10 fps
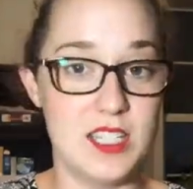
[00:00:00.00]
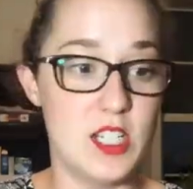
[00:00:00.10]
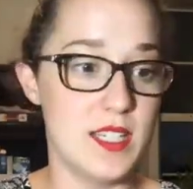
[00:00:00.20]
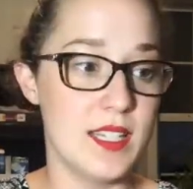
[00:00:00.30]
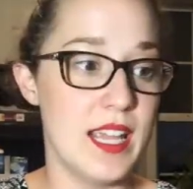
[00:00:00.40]
It's
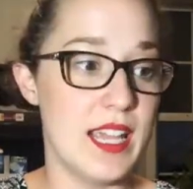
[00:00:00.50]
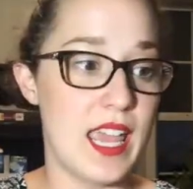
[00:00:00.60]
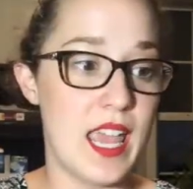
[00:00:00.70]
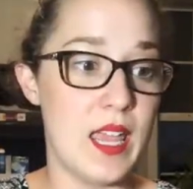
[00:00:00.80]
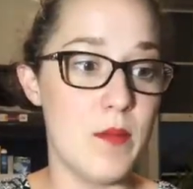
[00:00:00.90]
just like
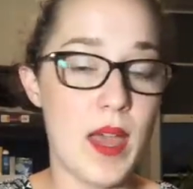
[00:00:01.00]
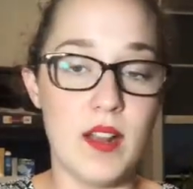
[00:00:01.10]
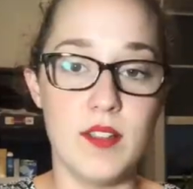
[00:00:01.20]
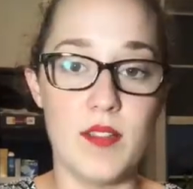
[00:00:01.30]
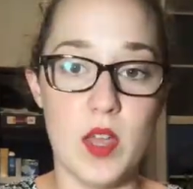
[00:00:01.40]
a
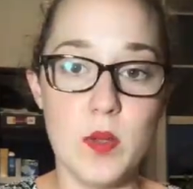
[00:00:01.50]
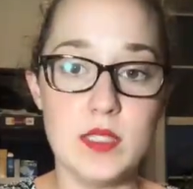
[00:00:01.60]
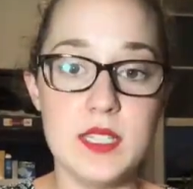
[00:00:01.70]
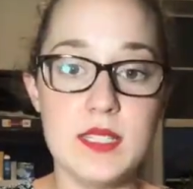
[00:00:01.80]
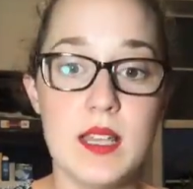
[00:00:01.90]
Battle of the
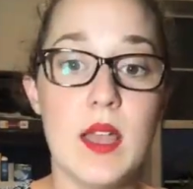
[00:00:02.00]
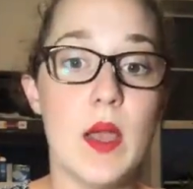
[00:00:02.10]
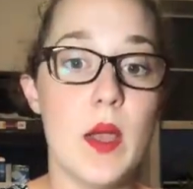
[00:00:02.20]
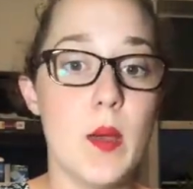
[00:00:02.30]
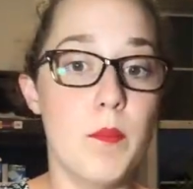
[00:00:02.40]
Hostess,
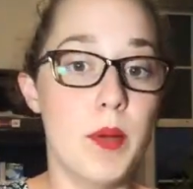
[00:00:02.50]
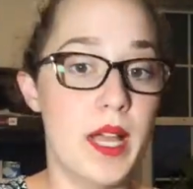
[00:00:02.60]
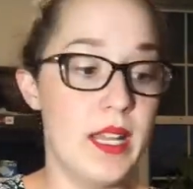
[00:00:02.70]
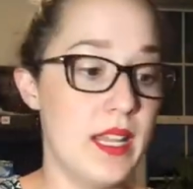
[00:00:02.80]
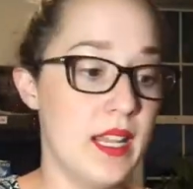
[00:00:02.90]

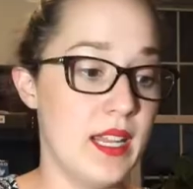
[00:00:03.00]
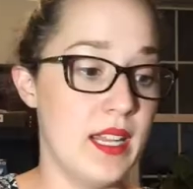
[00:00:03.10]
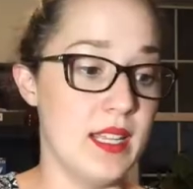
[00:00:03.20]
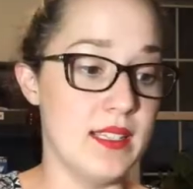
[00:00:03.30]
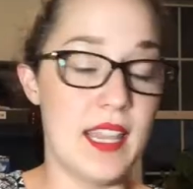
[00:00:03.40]
but it
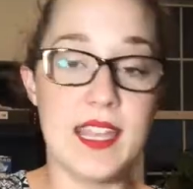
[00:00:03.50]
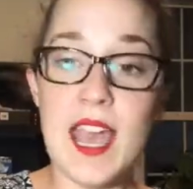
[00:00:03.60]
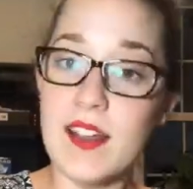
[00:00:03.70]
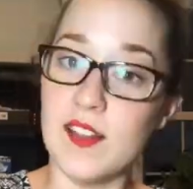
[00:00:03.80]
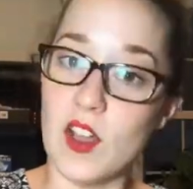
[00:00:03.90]
is a
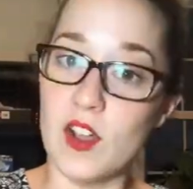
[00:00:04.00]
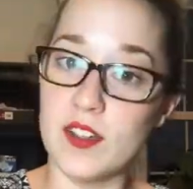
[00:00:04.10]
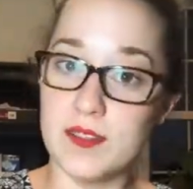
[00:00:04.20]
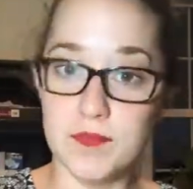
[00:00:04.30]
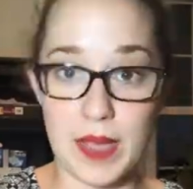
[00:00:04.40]
catalog
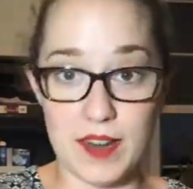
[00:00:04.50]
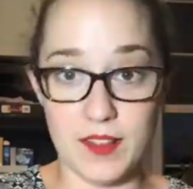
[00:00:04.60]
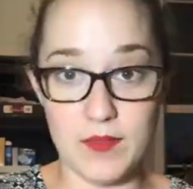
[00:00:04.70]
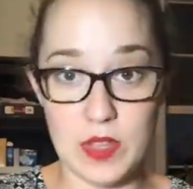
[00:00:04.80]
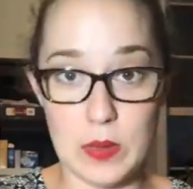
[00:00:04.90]
Battle
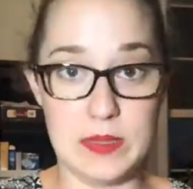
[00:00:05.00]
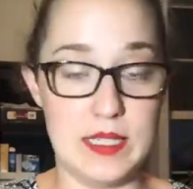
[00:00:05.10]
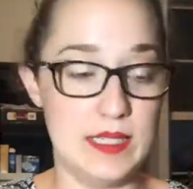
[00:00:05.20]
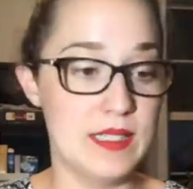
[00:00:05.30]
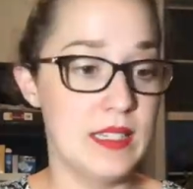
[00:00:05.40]
of the
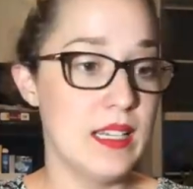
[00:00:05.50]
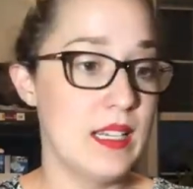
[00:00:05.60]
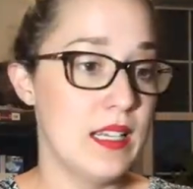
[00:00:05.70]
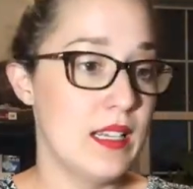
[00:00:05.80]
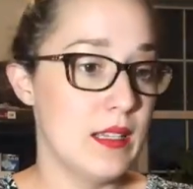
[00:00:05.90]
Hostess.
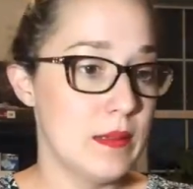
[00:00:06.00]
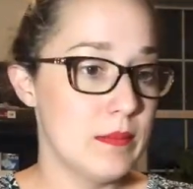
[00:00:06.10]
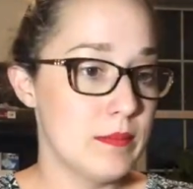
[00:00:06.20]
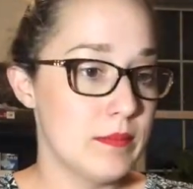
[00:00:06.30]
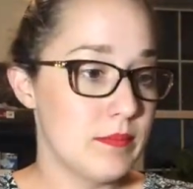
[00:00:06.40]

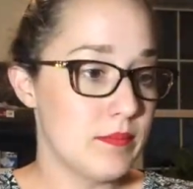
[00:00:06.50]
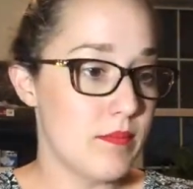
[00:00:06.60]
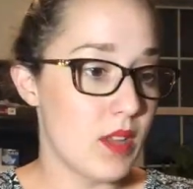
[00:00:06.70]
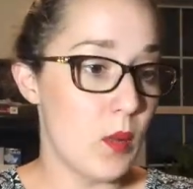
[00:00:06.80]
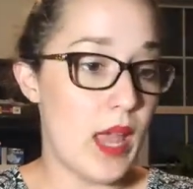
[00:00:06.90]

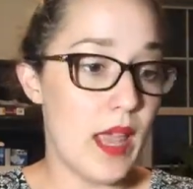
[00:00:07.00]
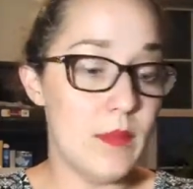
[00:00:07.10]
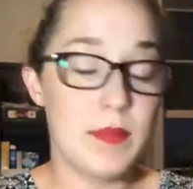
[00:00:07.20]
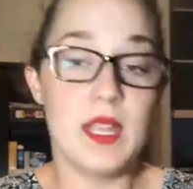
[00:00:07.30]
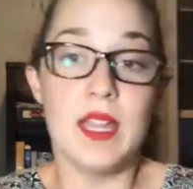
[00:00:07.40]
Okay,
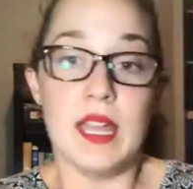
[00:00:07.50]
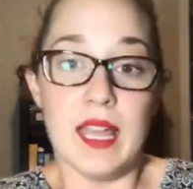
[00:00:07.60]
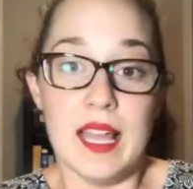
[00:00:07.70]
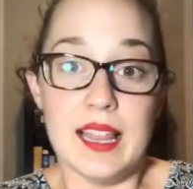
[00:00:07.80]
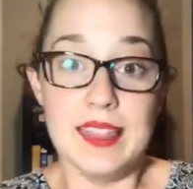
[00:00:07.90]

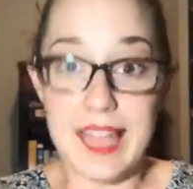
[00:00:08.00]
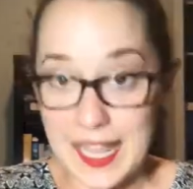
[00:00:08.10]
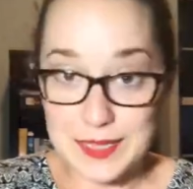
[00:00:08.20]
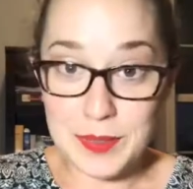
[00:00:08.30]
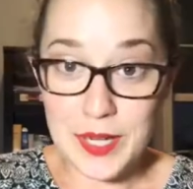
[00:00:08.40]

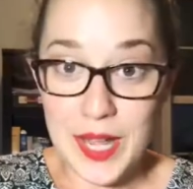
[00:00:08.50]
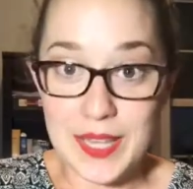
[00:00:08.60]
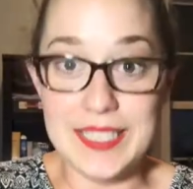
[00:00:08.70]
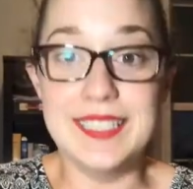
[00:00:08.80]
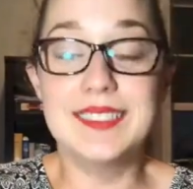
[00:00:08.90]
last but
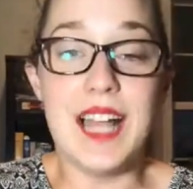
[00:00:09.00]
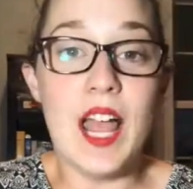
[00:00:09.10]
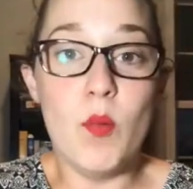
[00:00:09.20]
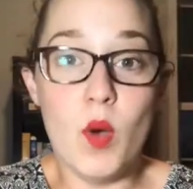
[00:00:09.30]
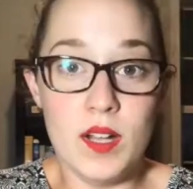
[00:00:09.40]
not least,
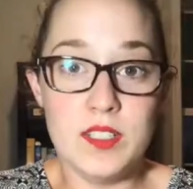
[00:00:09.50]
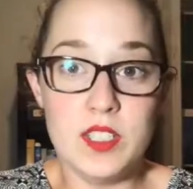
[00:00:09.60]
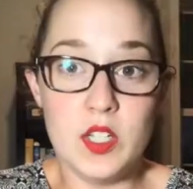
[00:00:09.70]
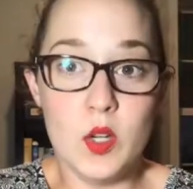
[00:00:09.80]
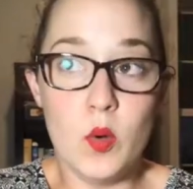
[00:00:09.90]
I want
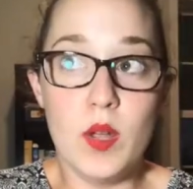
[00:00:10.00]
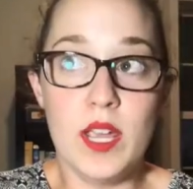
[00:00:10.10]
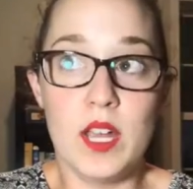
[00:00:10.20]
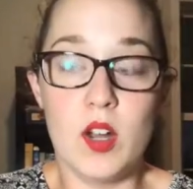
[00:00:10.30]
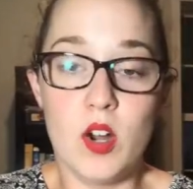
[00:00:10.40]
to
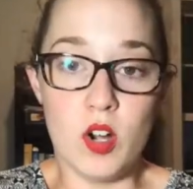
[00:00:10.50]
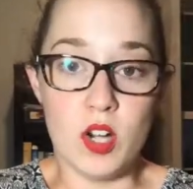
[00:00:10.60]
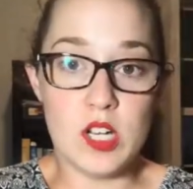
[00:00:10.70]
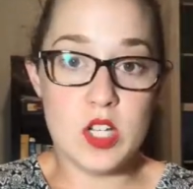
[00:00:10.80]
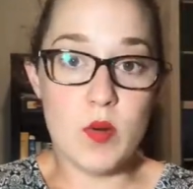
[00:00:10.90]

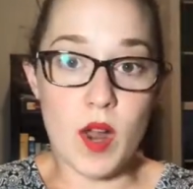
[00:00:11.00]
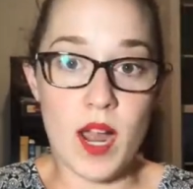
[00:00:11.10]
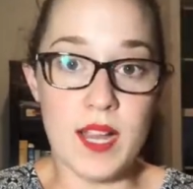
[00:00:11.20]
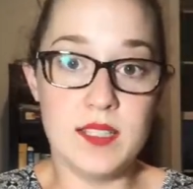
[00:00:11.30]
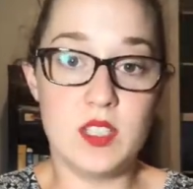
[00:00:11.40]
encourage you
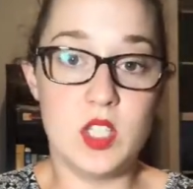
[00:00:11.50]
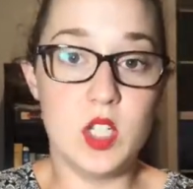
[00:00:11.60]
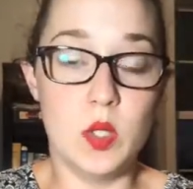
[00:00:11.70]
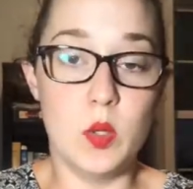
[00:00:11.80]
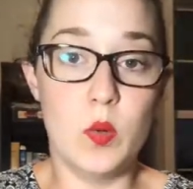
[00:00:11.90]
guys
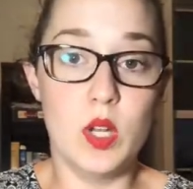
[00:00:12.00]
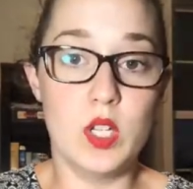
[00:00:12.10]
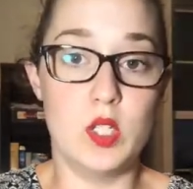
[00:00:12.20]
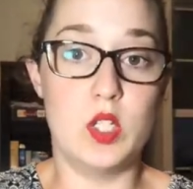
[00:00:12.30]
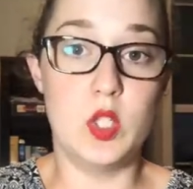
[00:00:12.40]
to
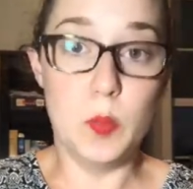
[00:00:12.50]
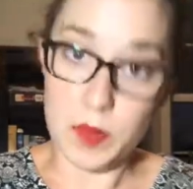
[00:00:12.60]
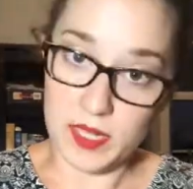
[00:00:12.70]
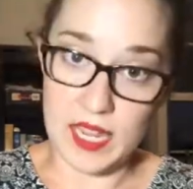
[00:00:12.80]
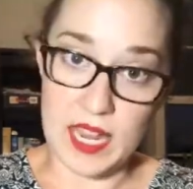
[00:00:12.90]

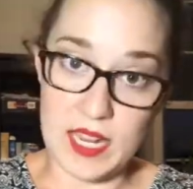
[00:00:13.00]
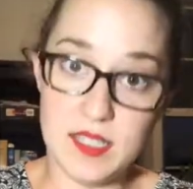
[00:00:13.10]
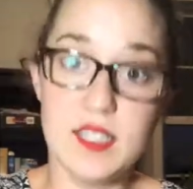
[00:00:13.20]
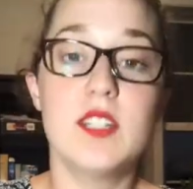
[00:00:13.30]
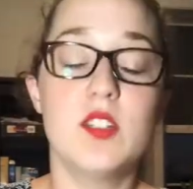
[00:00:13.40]

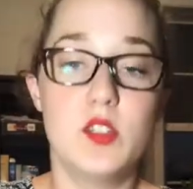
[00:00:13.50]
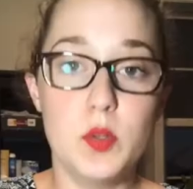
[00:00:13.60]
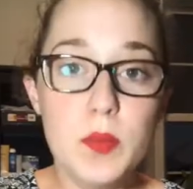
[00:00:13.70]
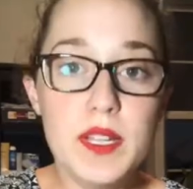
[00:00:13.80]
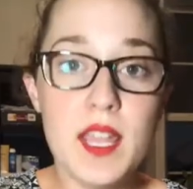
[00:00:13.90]
duplicate. If